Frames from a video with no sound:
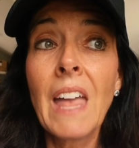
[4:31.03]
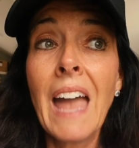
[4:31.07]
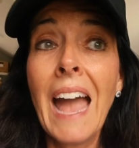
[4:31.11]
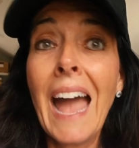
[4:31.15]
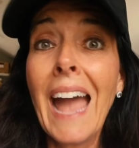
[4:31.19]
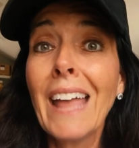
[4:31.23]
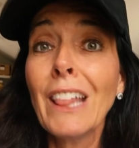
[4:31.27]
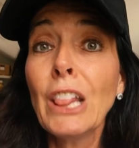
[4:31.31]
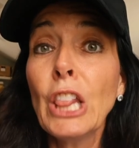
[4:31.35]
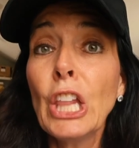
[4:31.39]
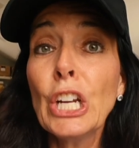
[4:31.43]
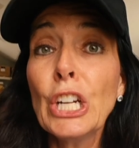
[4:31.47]

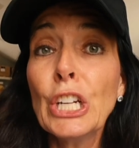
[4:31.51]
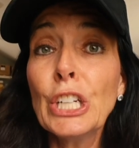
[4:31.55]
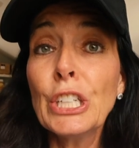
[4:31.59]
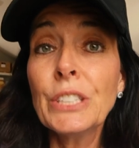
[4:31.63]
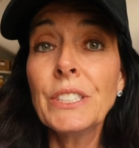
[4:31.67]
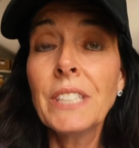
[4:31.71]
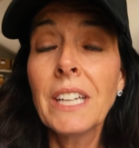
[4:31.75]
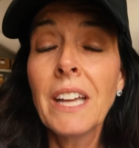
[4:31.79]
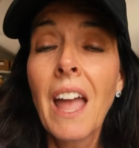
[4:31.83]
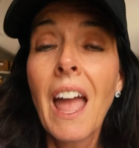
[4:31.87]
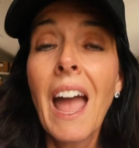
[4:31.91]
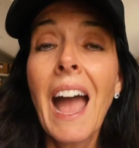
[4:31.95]

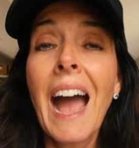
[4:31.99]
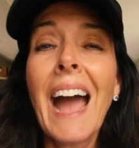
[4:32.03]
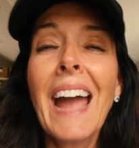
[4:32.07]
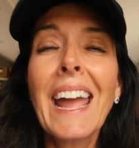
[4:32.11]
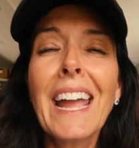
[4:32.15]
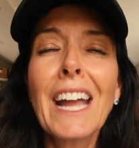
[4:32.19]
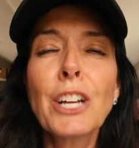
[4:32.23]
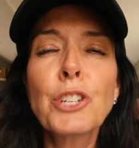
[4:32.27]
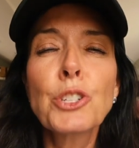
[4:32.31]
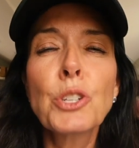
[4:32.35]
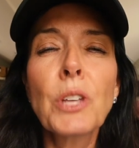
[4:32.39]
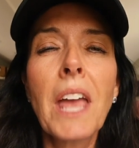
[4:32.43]

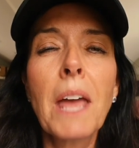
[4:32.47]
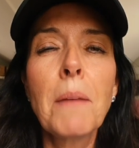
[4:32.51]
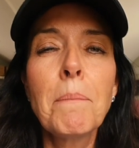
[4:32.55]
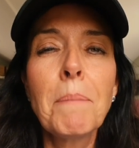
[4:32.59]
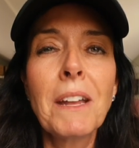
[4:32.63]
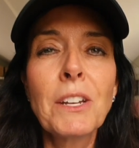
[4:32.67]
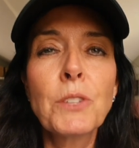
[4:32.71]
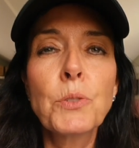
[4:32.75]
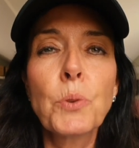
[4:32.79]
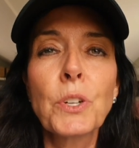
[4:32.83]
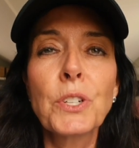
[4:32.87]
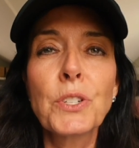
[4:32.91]
I actually had
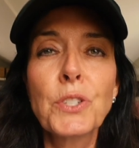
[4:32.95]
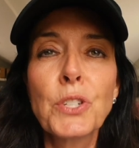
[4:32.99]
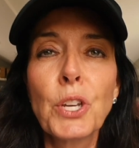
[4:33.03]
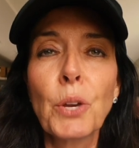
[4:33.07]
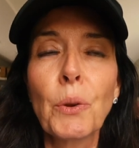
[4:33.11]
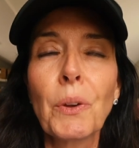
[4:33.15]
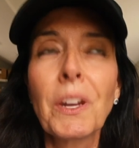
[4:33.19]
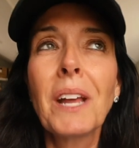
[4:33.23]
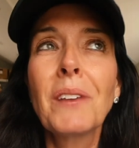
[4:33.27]
mentors too,